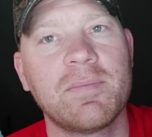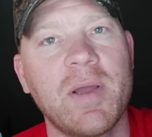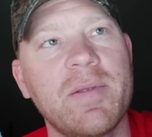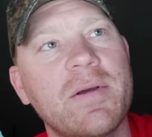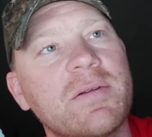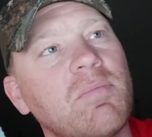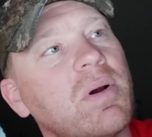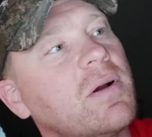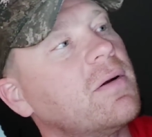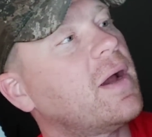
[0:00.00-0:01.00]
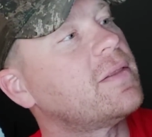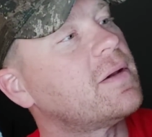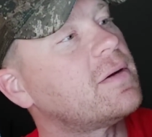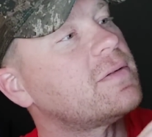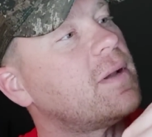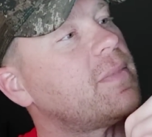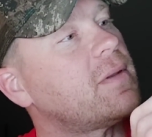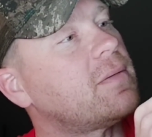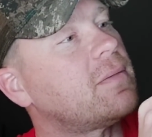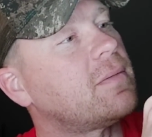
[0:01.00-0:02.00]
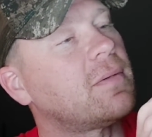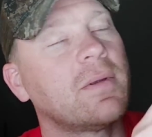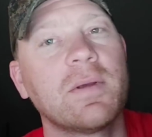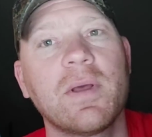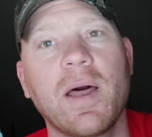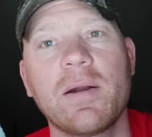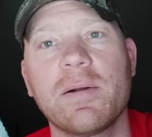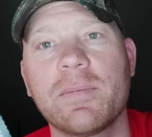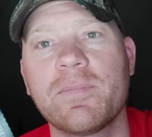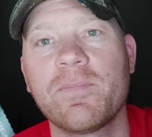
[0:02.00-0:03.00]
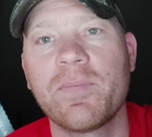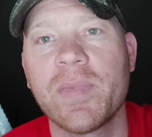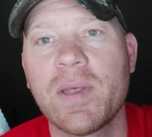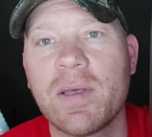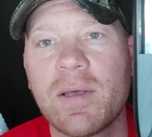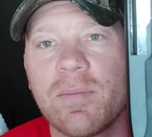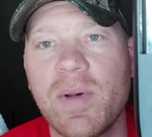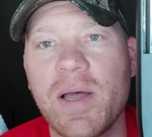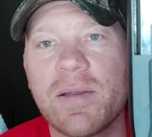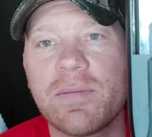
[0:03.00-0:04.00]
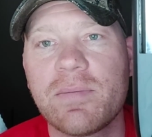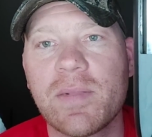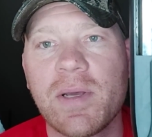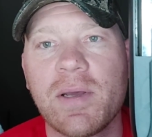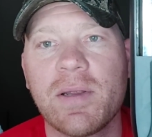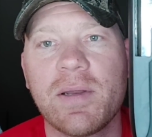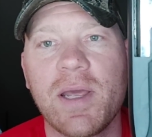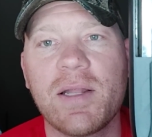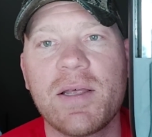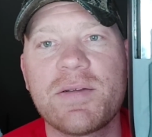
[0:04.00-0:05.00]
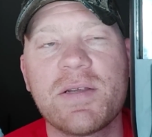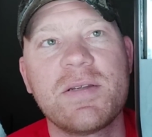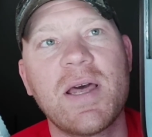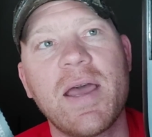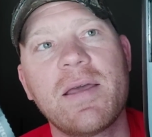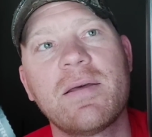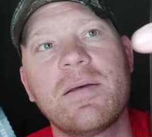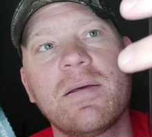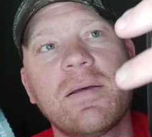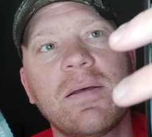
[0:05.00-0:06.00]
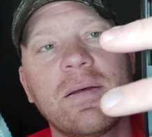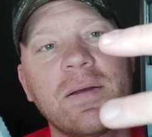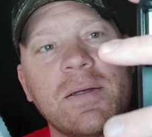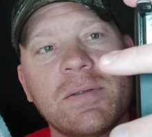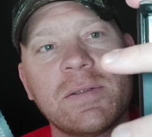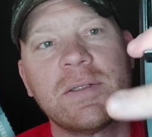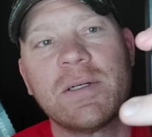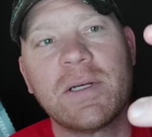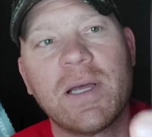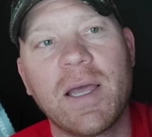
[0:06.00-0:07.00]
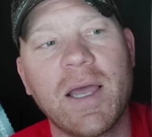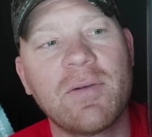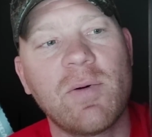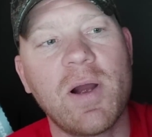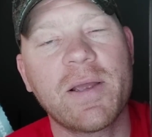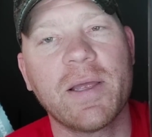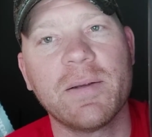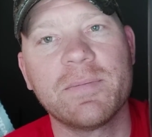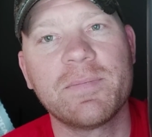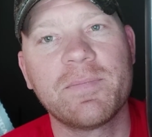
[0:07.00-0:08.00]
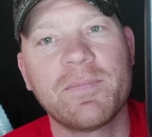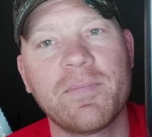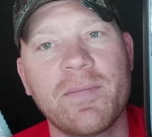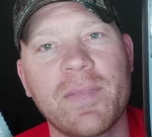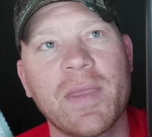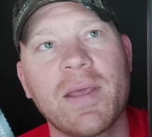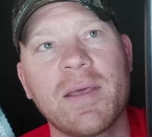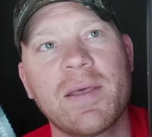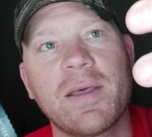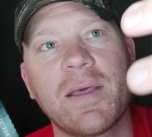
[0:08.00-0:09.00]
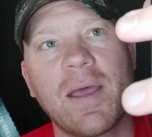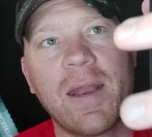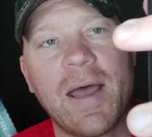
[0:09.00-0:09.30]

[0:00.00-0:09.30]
Maybe there's a burr right there or something. I don't know. But, needless to say, it's working. And